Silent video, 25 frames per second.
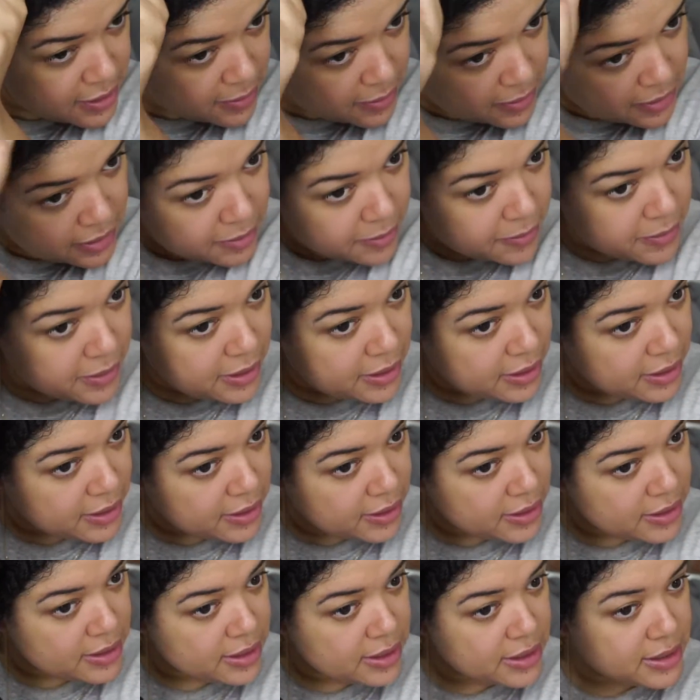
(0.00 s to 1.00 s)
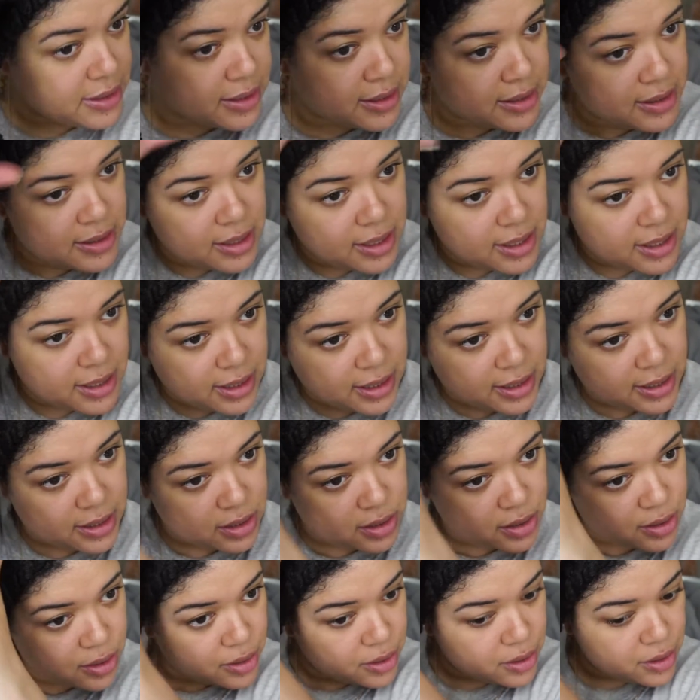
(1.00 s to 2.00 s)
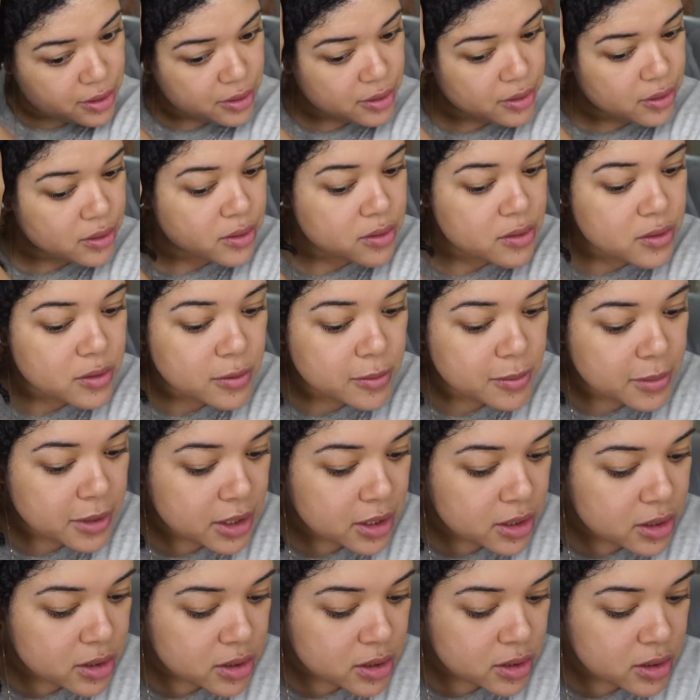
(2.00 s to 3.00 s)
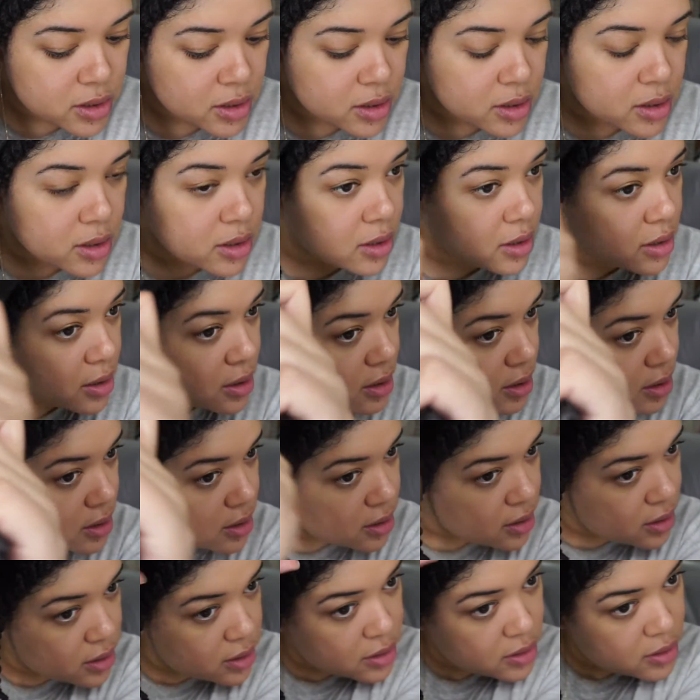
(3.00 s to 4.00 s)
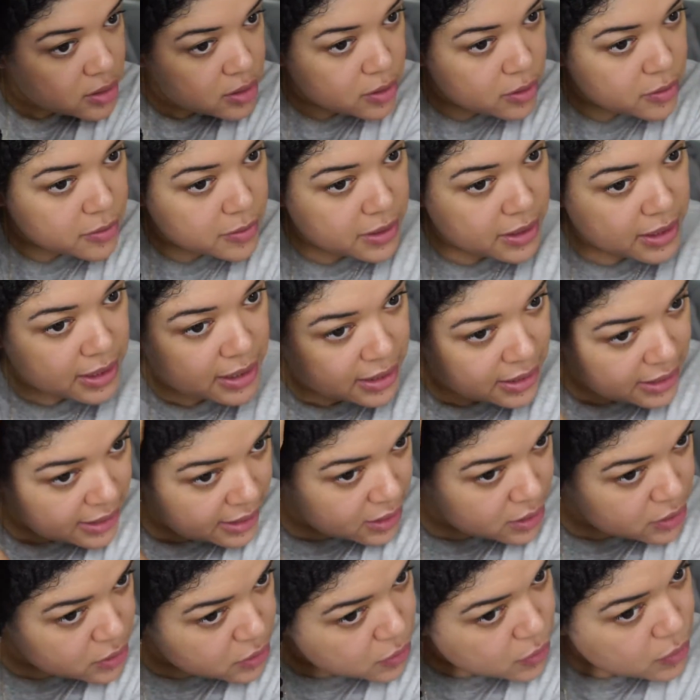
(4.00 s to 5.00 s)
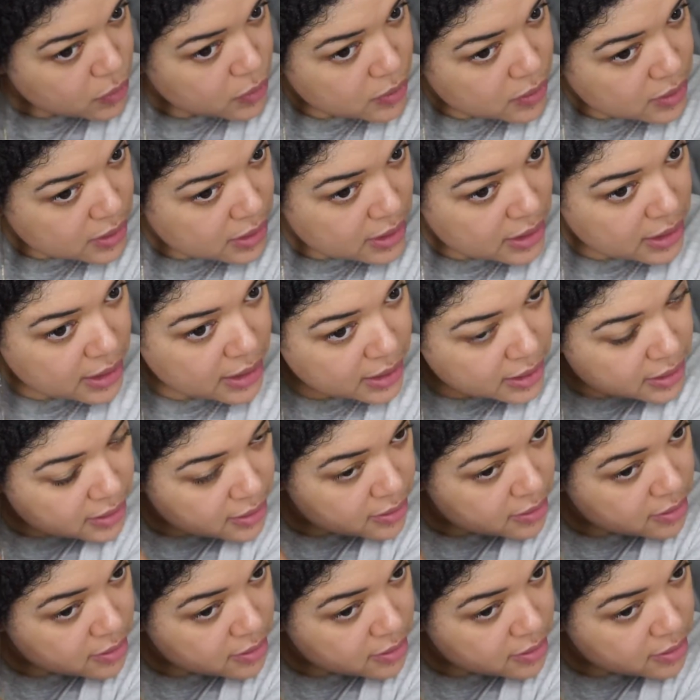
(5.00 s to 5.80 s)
to be the part that does not like to curl too much until we get that tool in there.